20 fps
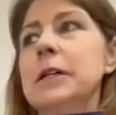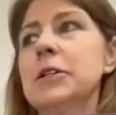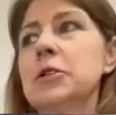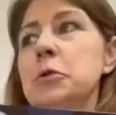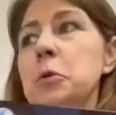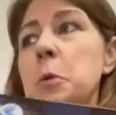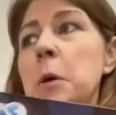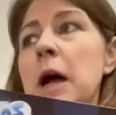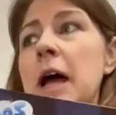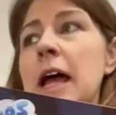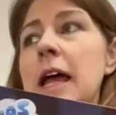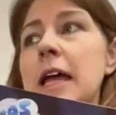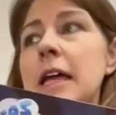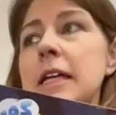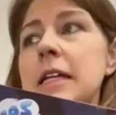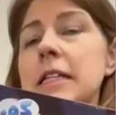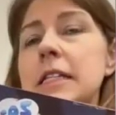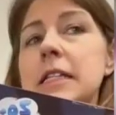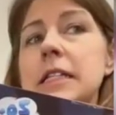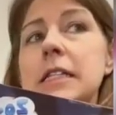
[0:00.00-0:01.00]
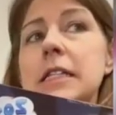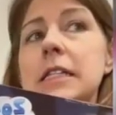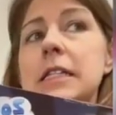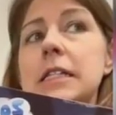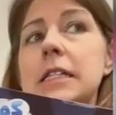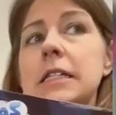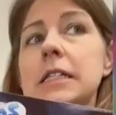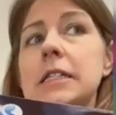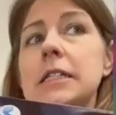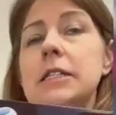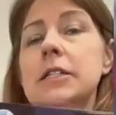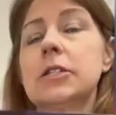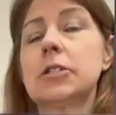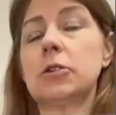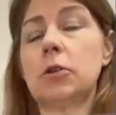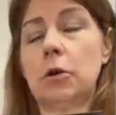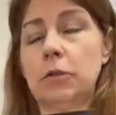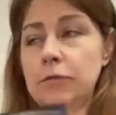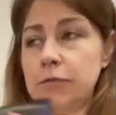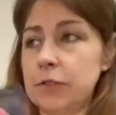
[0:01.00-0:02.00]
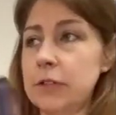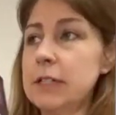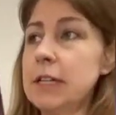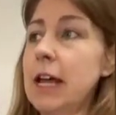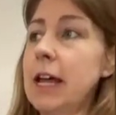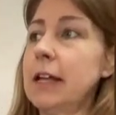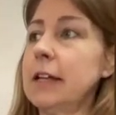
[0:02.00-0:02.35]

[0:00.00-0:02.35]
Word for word: Going twice, sold for